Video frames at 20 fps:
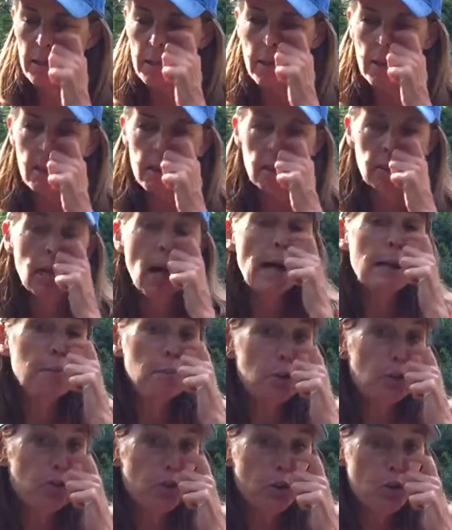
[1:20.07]
The
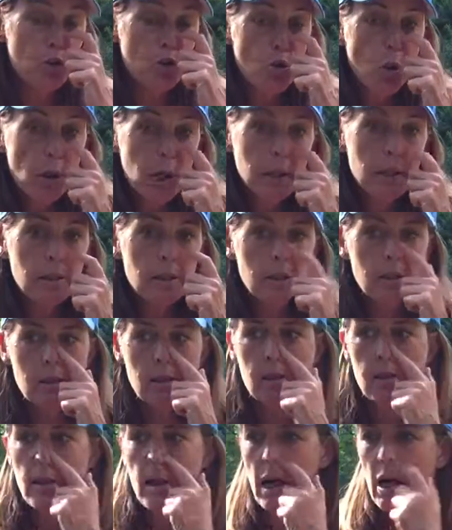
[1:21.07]
alignment of your
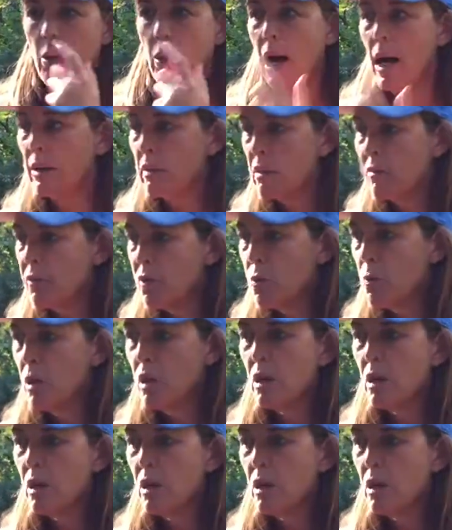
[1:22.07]
joints, how active you